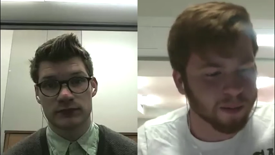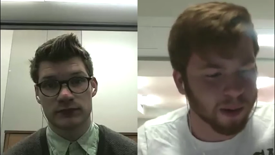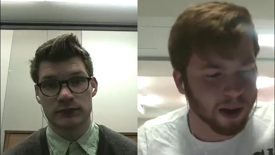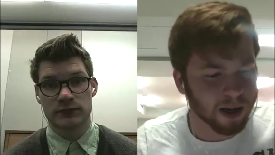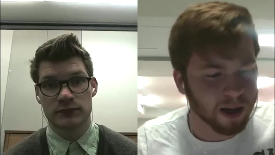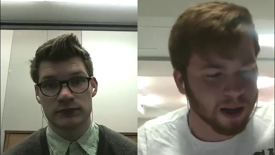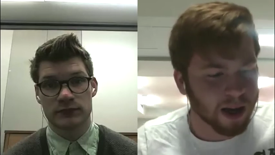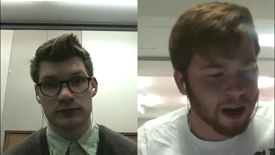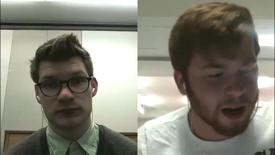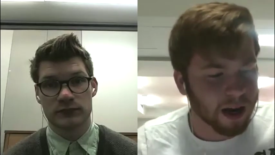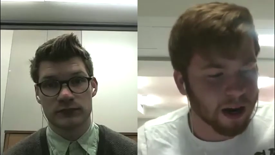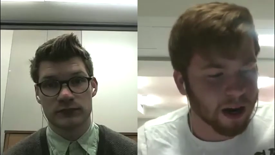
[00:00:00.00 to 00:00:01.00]
Speaker 1: but
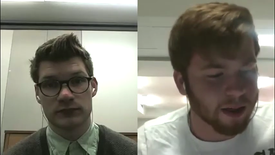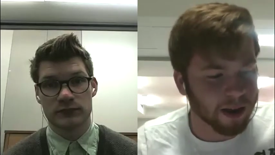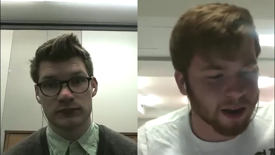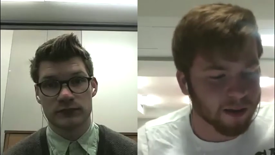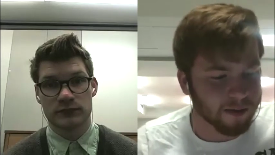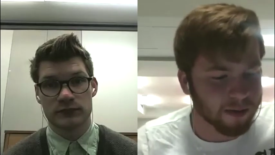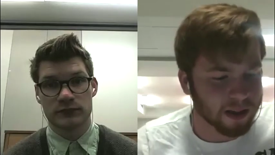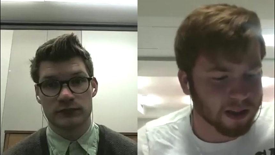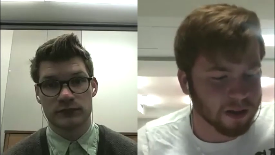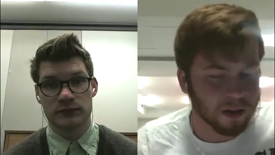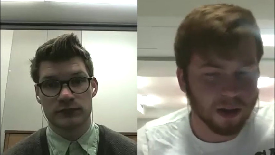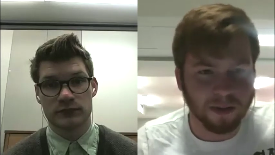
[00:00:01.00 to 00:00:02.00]
nothing of this sort
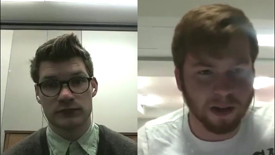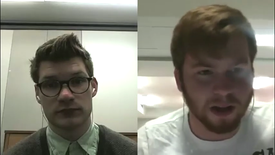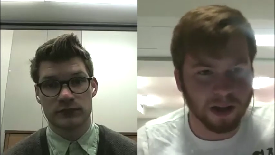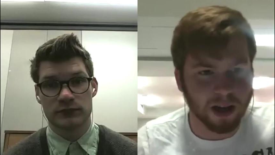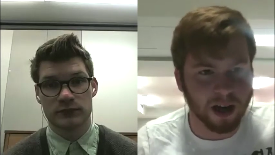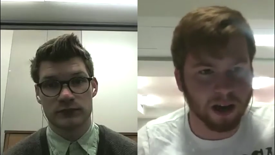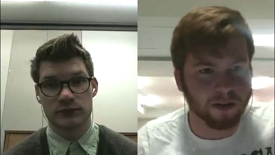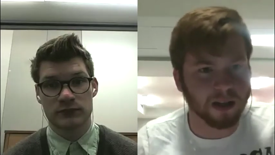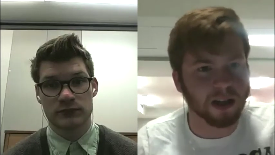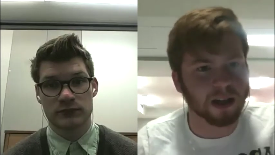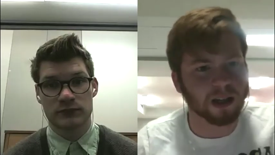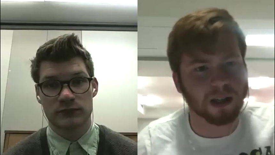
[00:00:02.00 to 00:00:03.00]
of a uh,
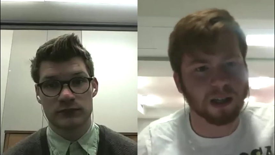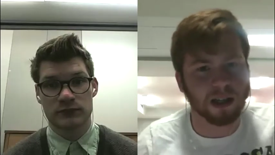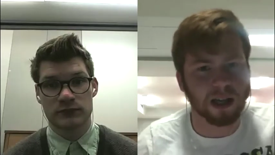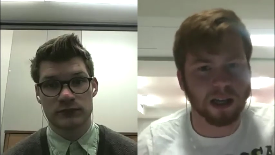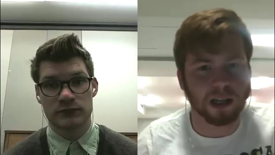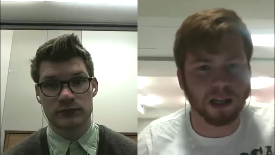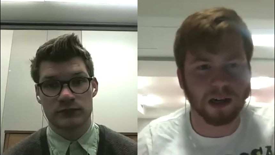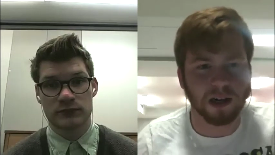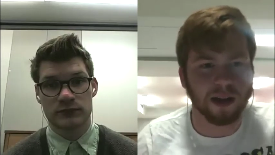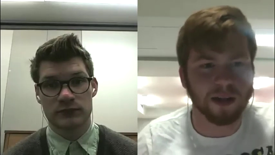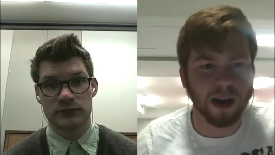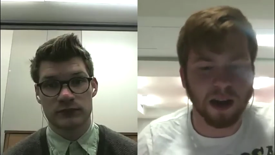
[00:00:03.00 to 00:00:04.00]
confrontational nature, and
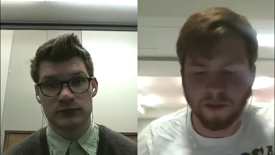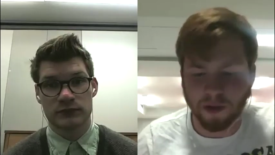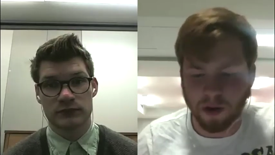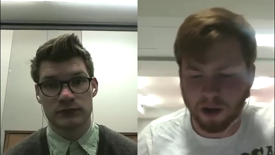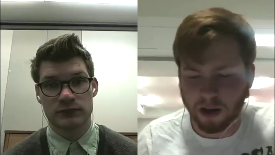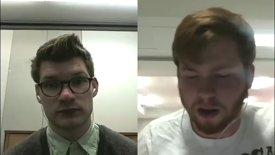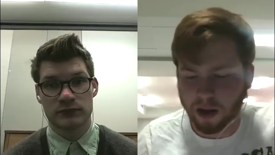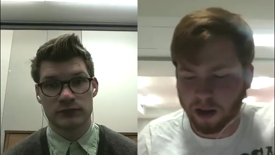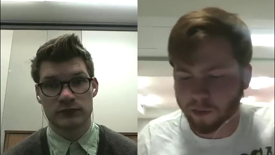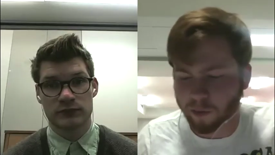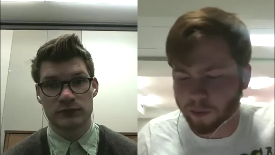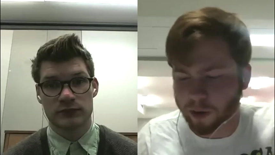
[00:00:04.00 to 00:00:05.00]
they never
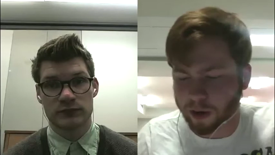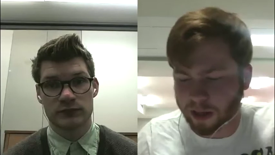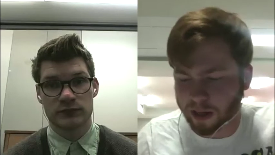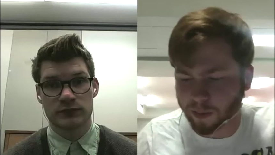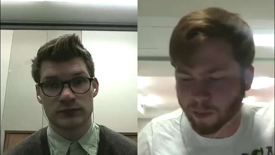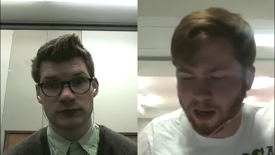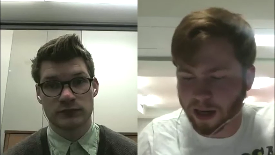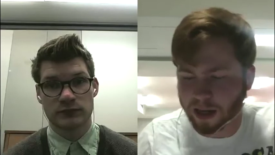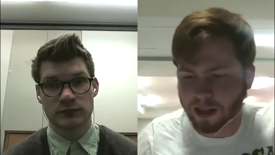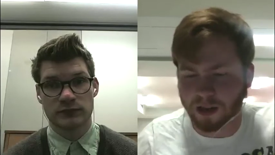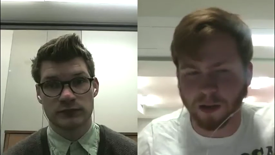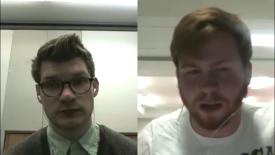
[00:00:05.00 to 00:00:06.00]
really went
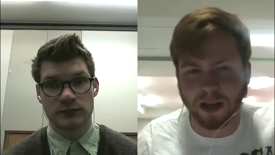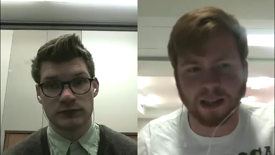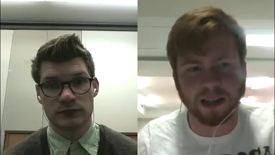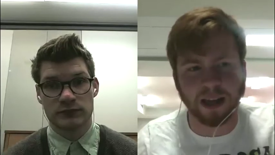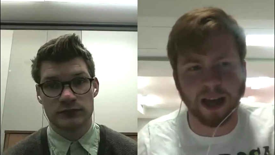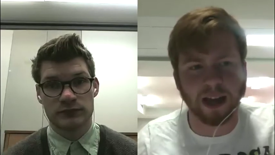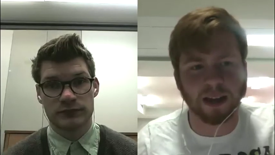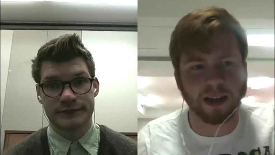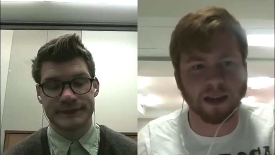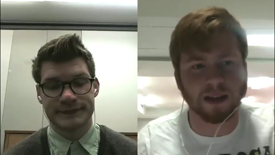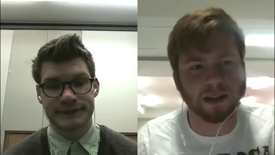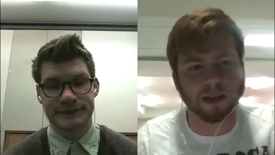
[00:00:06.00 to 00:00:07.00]
into exactly the
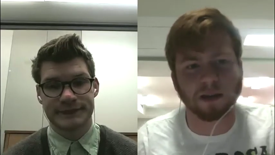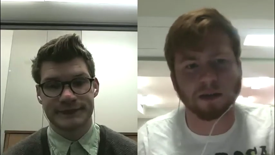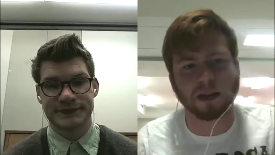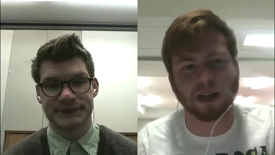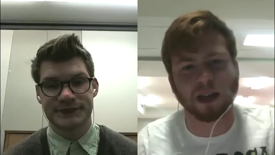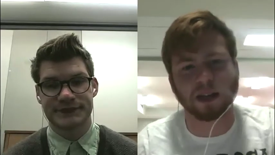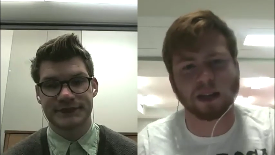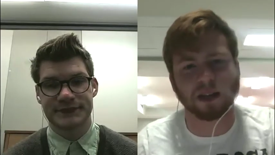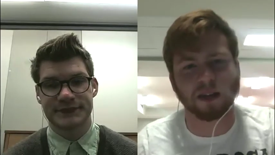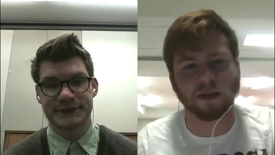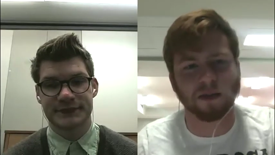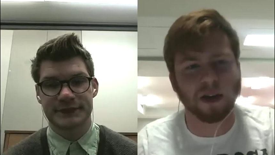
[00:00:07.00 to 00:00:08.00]
circumstances of
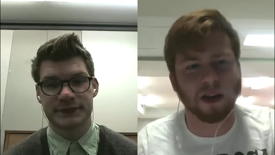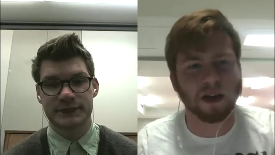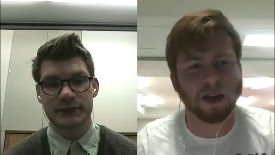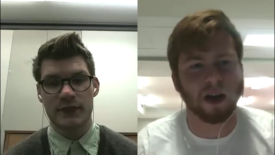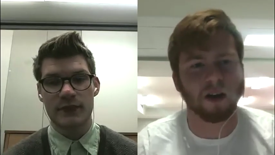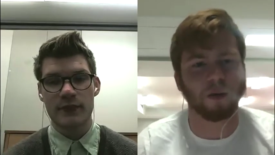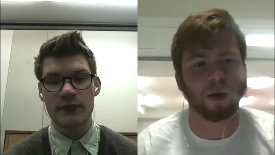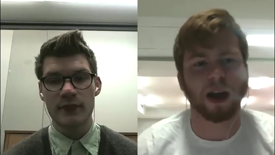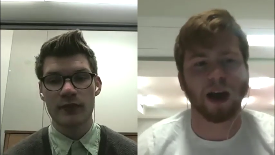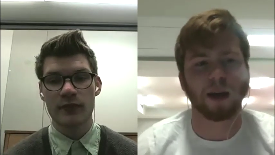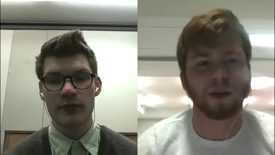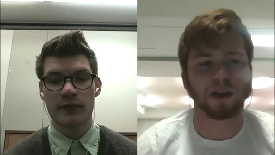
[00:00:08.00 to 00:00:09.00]
of what
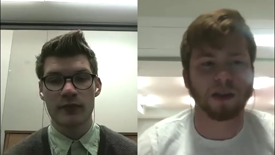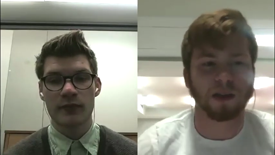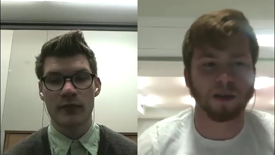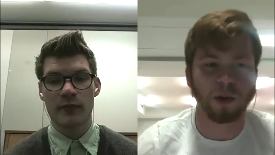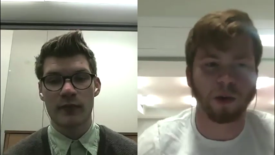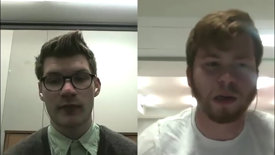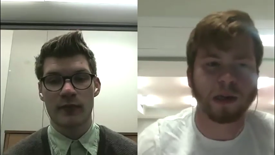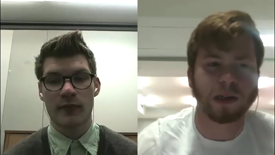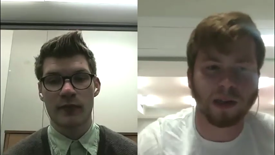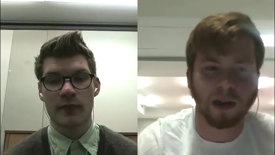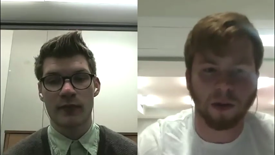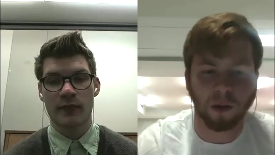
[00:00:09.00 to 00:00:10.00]
happens to the boys.
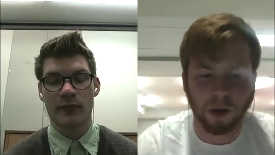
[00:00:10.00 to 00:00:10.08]
So